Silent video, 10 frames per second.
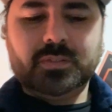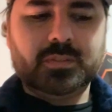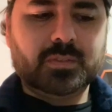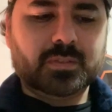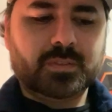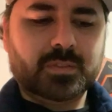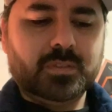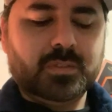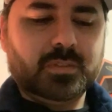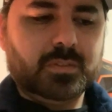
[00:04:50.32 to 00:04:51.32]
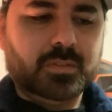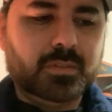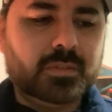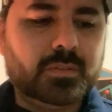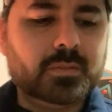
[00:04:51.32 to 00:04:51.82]

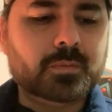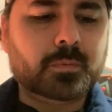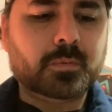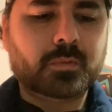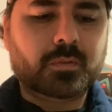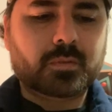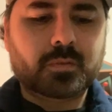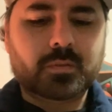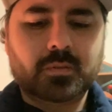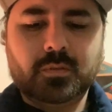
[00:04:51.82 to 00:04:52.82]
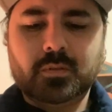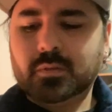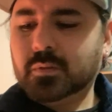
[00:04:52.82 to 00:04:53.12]
(silence)